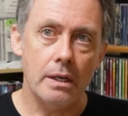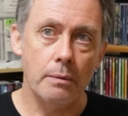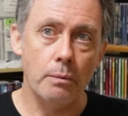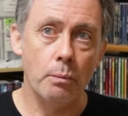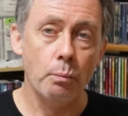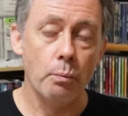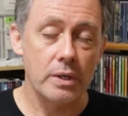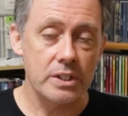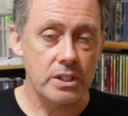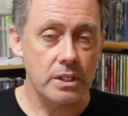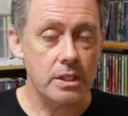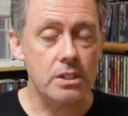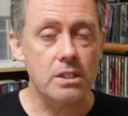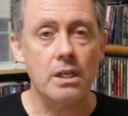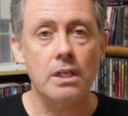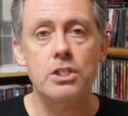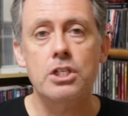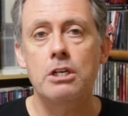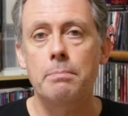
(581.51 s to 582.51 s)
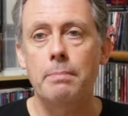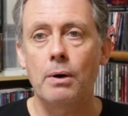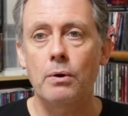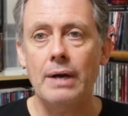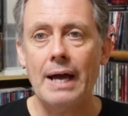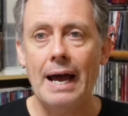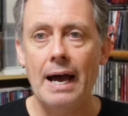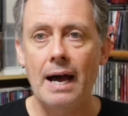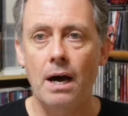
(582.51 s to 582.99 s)
was a discussion
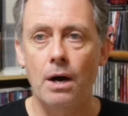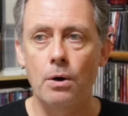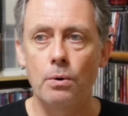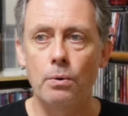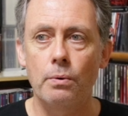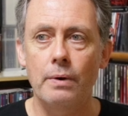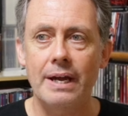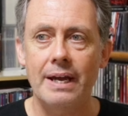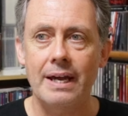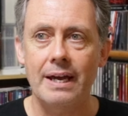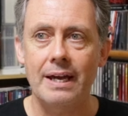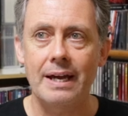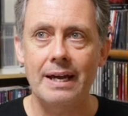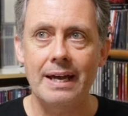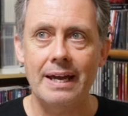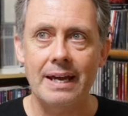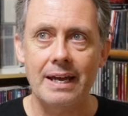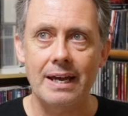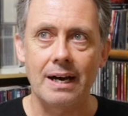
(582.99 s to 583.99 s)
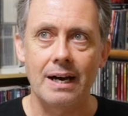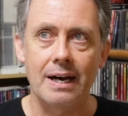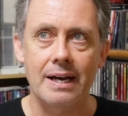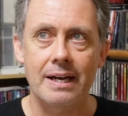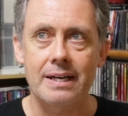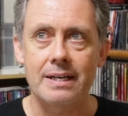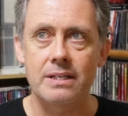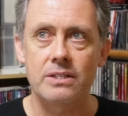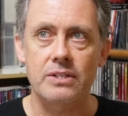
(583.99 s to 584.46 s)
about how
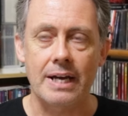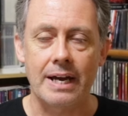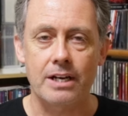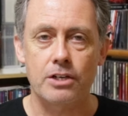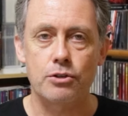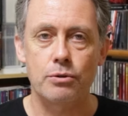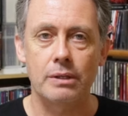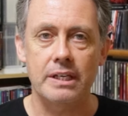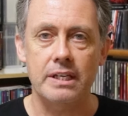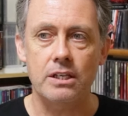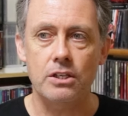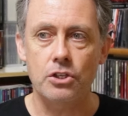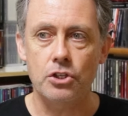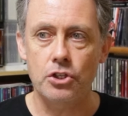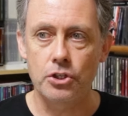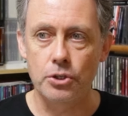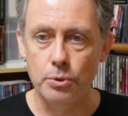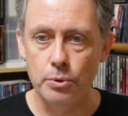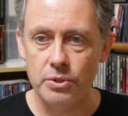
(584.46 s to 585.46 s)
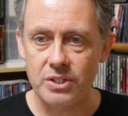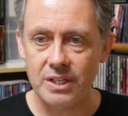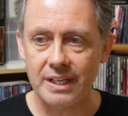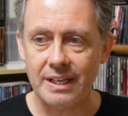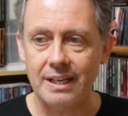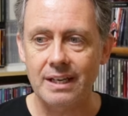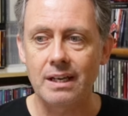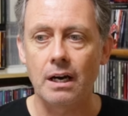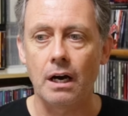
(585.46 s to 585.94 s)
AI is actually
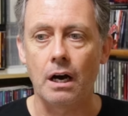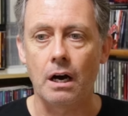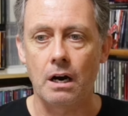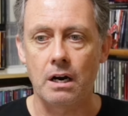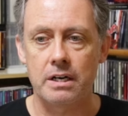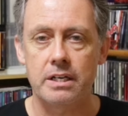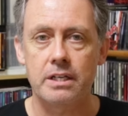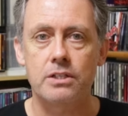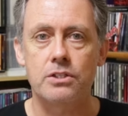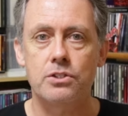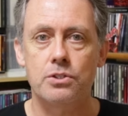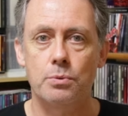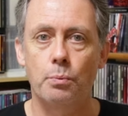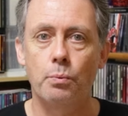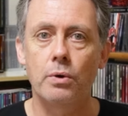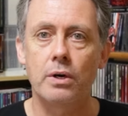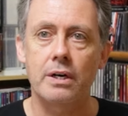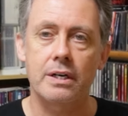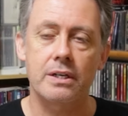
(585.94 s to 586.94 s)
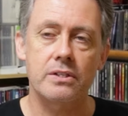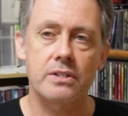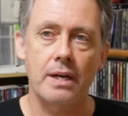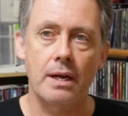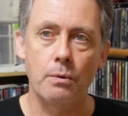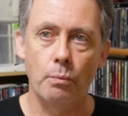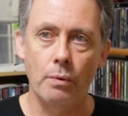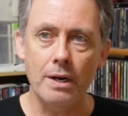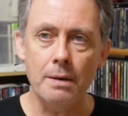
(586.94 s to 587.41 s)
using artists' works.
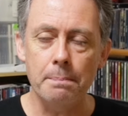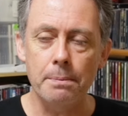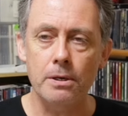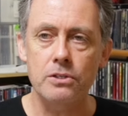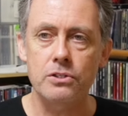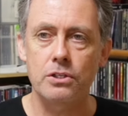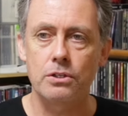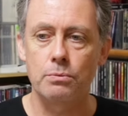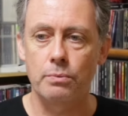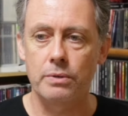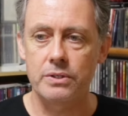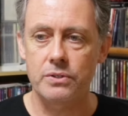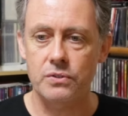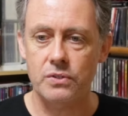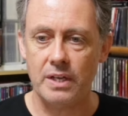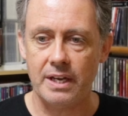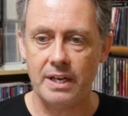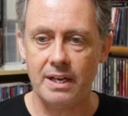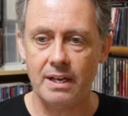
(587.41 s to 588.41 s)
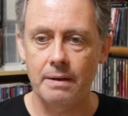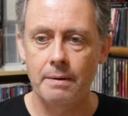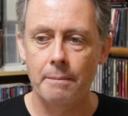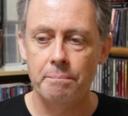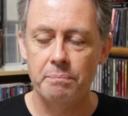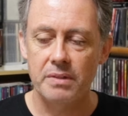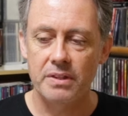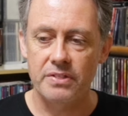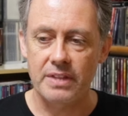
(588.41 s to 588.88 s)
And one person was saying
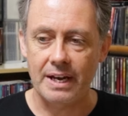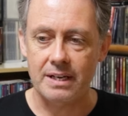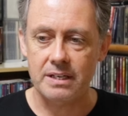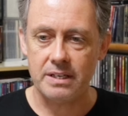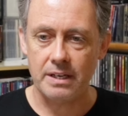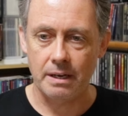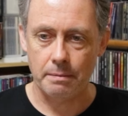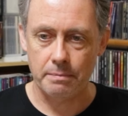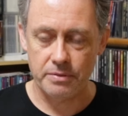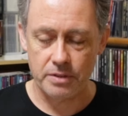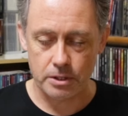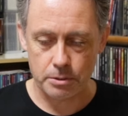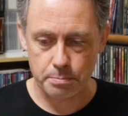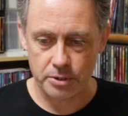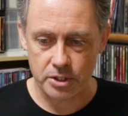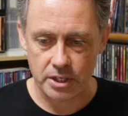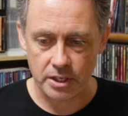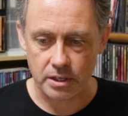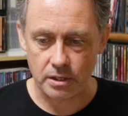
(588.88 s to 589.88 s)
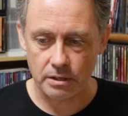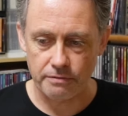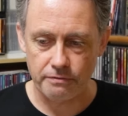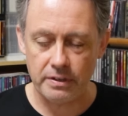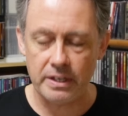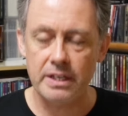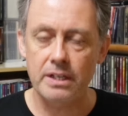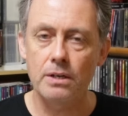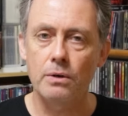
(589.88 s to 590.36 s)
that this particular
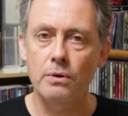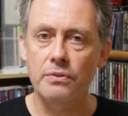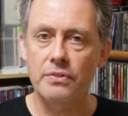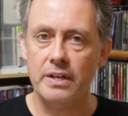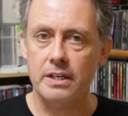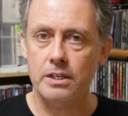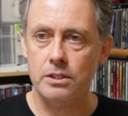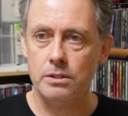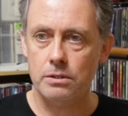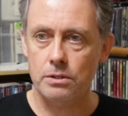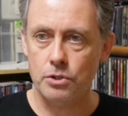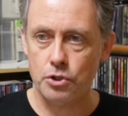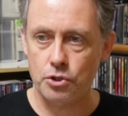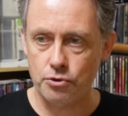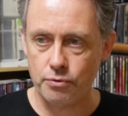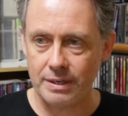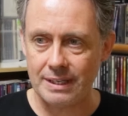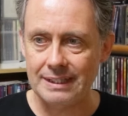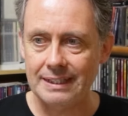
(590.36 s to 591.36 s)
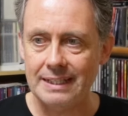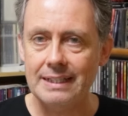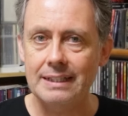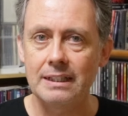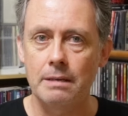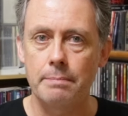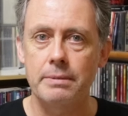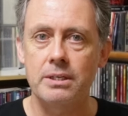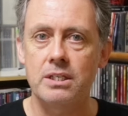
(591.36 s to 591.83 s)
video, they strictly
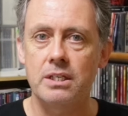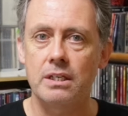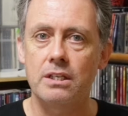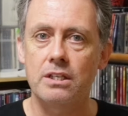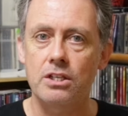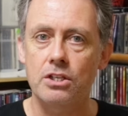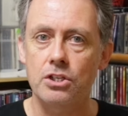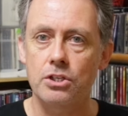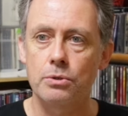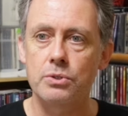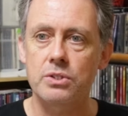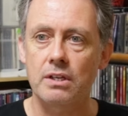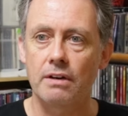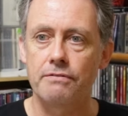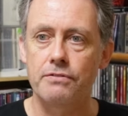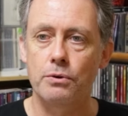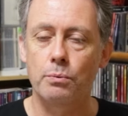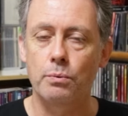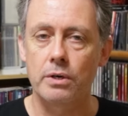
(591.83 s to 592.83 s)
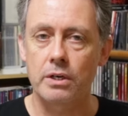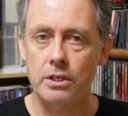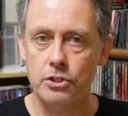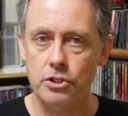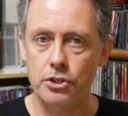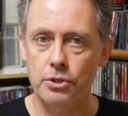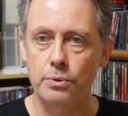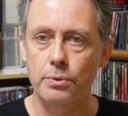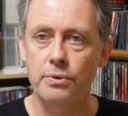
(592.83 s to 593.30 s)
limited the use of the
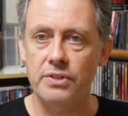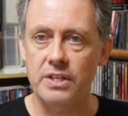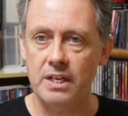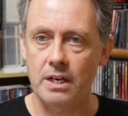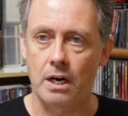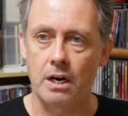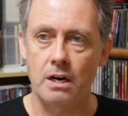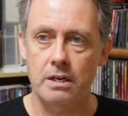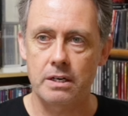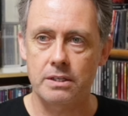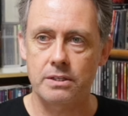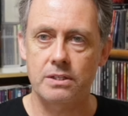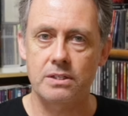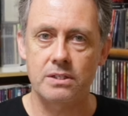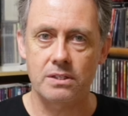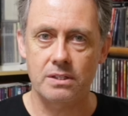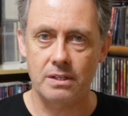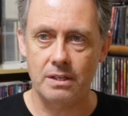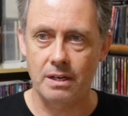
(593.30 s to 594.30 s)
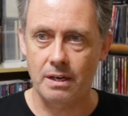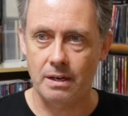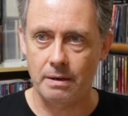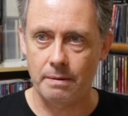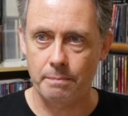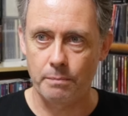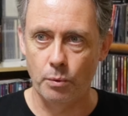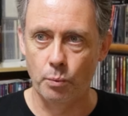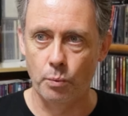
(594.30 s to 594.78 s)
work to the artist's
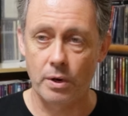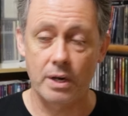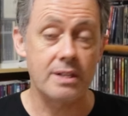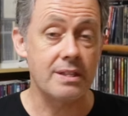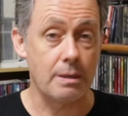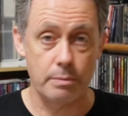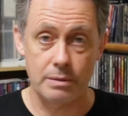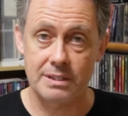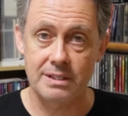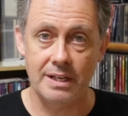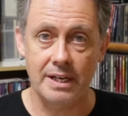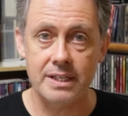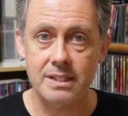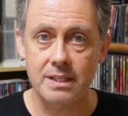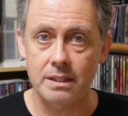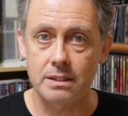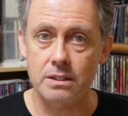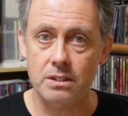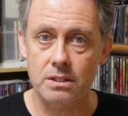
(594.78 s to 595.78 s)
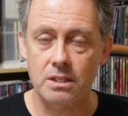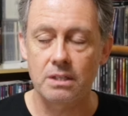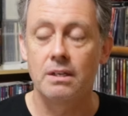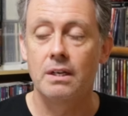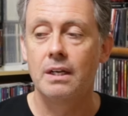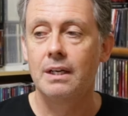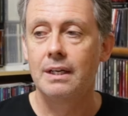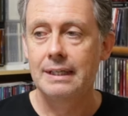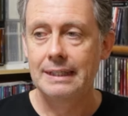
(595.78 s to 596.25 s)
work that was licensed
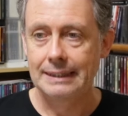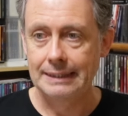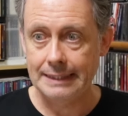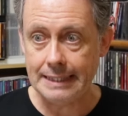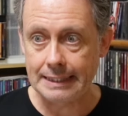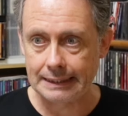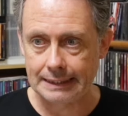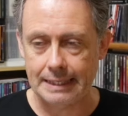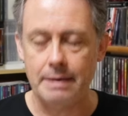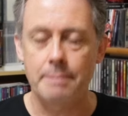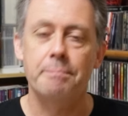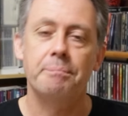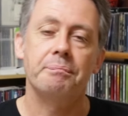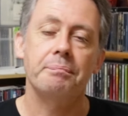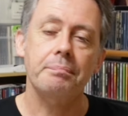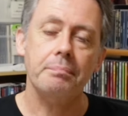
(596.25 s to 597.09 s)
legally.